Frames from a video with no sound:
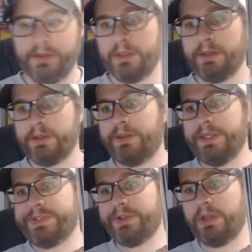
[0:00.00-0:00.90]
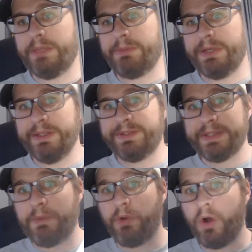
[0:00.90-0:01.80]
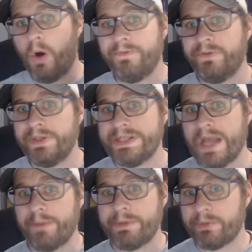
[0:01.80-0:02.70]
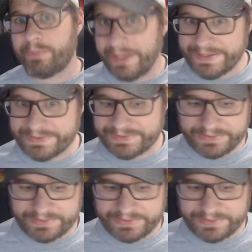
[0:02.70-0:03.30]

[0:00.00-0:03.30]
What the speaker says: These are all limiteds that will hopefully not be replaced.